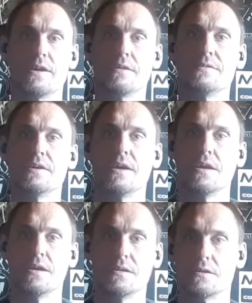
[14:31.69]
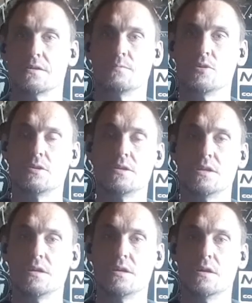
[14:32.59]
out there in the
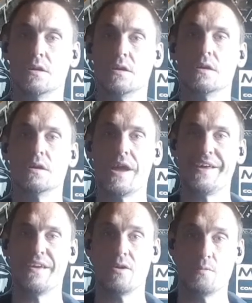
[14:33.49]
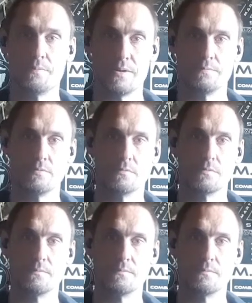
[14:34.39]
community and help people,